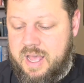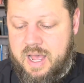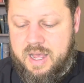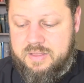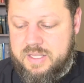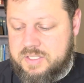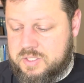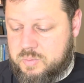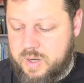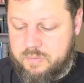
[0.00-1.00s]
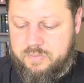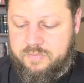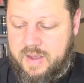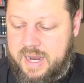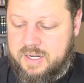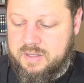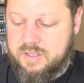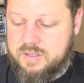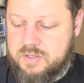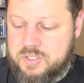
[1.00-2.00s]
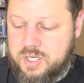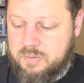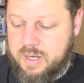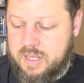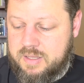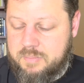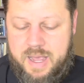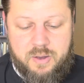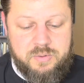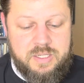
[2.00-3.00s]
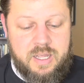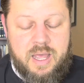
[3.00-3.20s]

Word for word: Uh, this is where we find the, the Sermon on the Mount.